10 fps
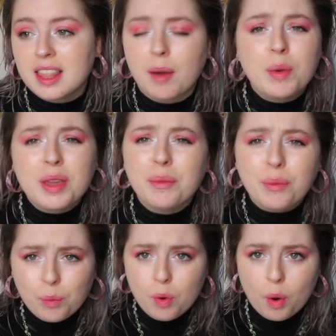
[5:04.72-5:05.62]
that we
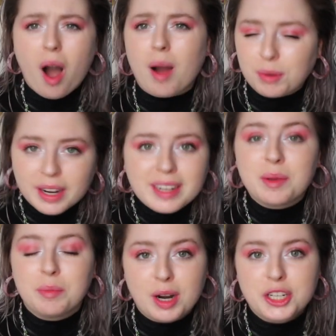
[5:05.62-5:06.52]
operated
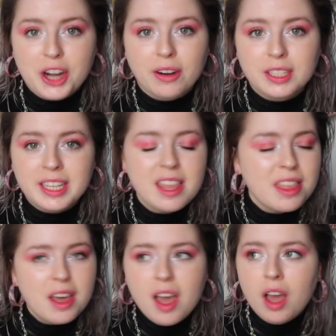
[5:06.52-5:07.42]
with brushing our
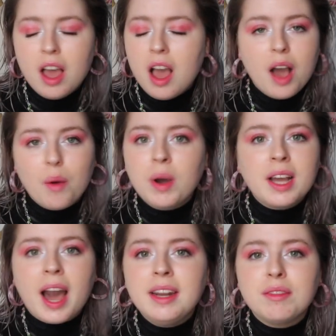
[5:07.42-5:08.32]
teeth,
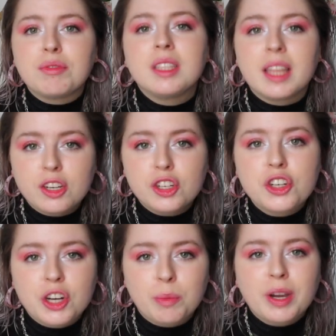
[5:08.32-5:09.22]
what kind of
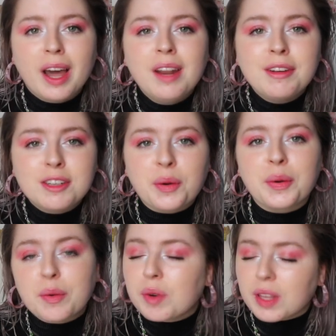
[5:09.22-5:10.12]
relationship, what kind of
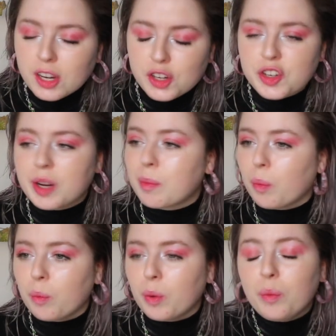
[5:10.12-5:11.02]
internal
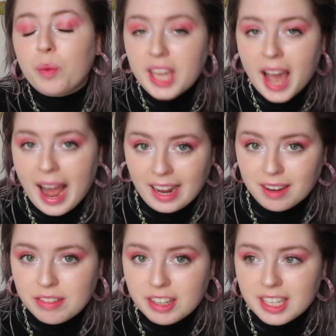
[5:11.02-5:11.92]
relationship would we
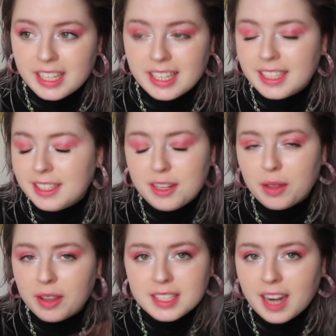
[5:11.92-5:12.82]
have to
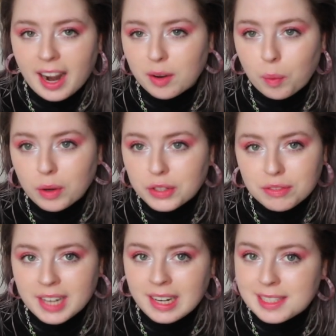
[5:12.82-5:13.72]
the entire world
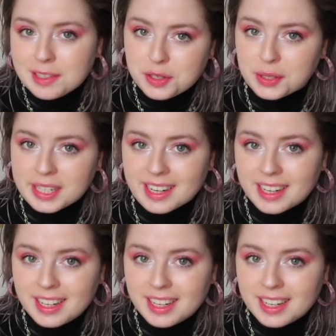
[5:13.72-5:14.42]
of dentistry?